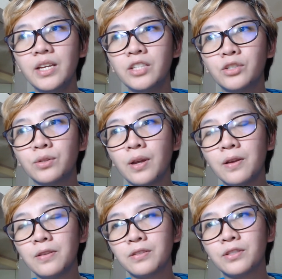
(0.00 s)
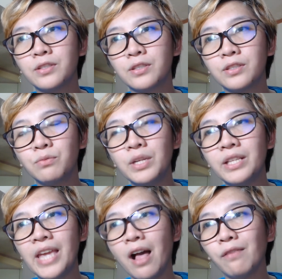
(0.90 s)
it's
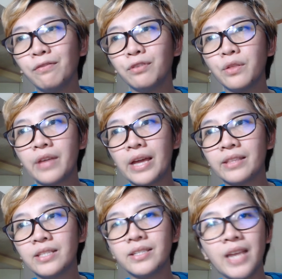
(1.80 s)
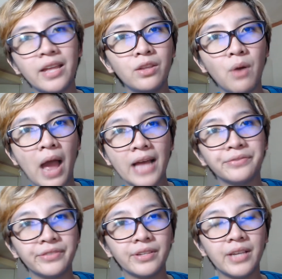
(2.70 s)
really helpful that Nintendo
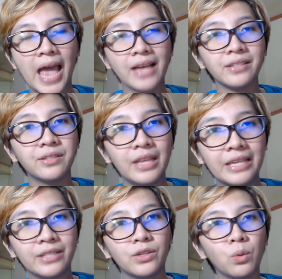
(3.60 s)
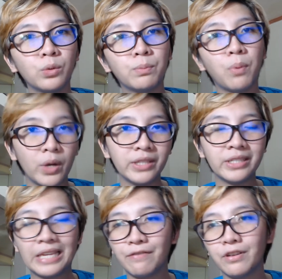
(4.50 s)
has has these gold
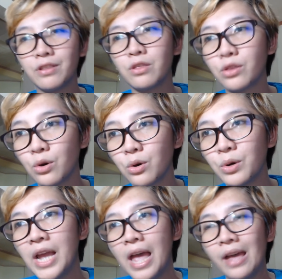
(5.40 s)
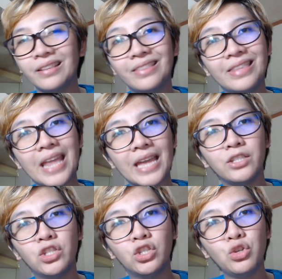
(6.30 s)
points, even though they
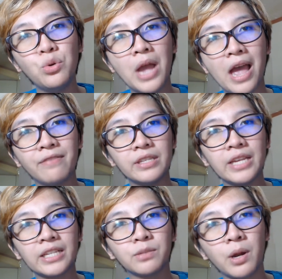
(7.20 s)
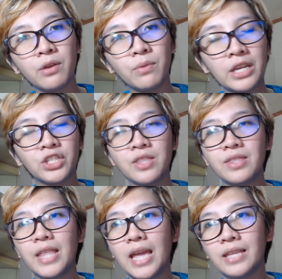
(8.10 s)
do have an expiration
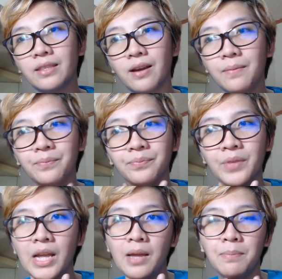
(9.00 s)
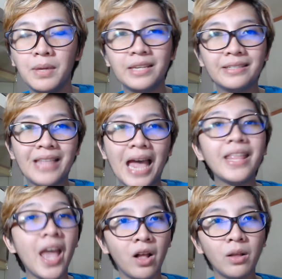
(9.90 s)
date, um, because that
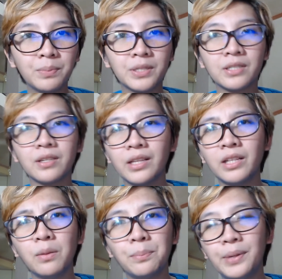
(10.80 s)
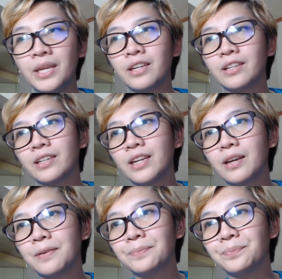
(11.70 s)
helps a little bit,
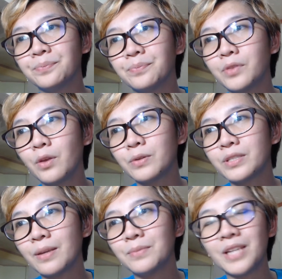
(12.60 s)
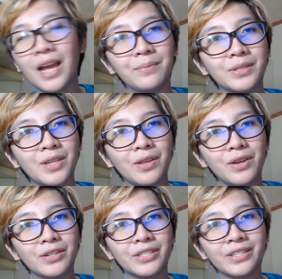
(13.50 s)
um, though sometimes
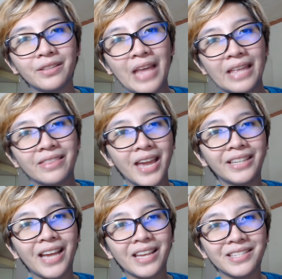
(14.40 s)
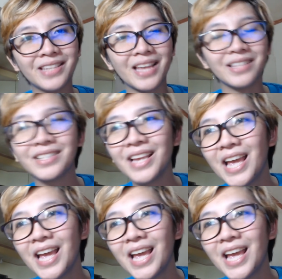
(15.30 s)
there's still that ninety-nine cents